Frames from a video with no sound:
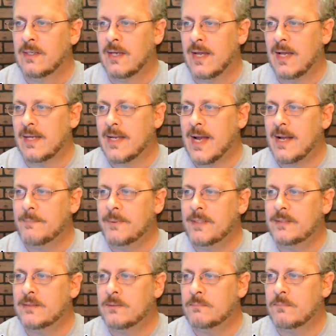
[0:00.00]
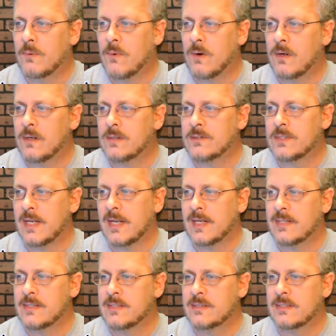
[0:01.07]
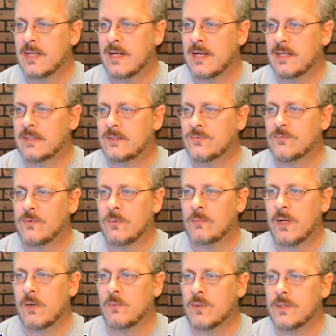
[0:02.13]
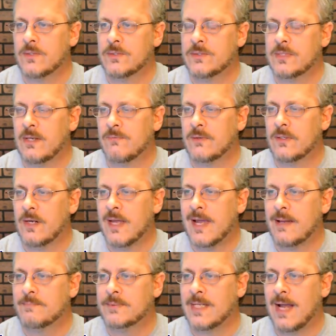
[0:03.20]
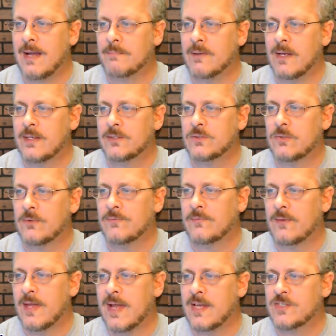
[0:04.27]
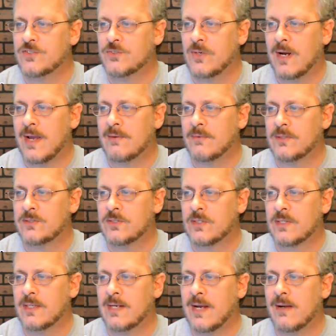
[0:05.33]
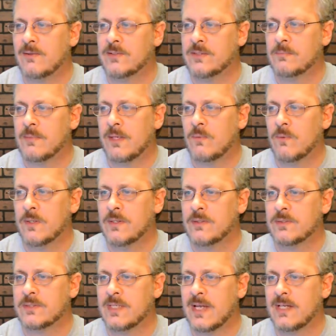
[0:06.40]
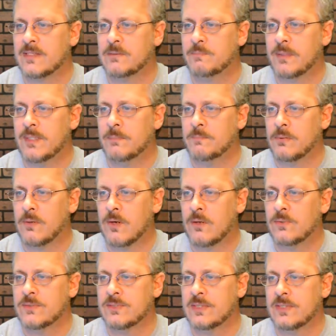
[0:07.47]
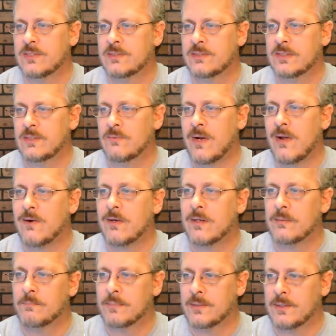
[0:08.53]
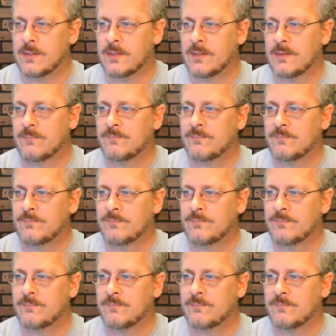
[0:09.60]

I copied some borders and designs from my Windows 7 laptop onto a flash drive and took it out to my Windows XP Pro CNC router computer.